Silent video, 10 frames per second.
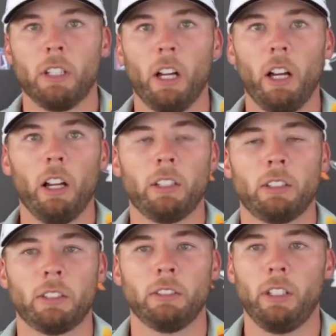I
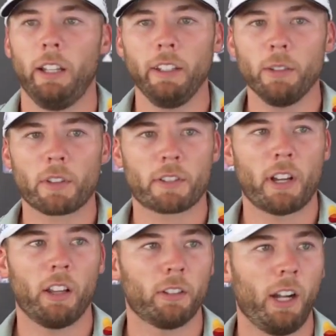think it was a
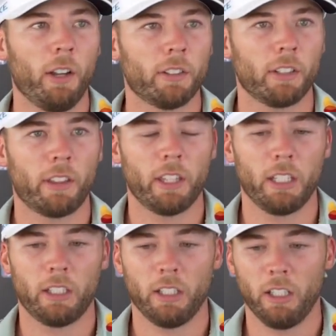solid round. I
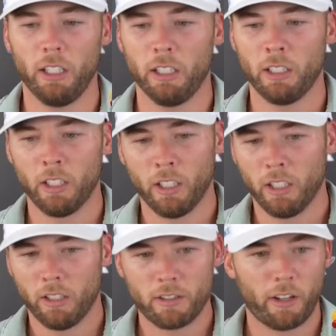think
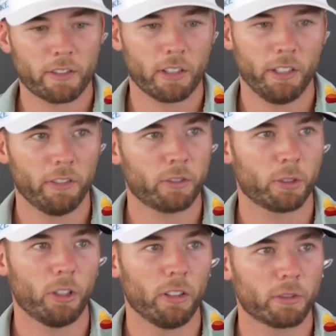it's obviously a
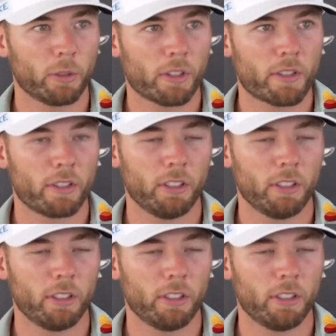difficult golf course.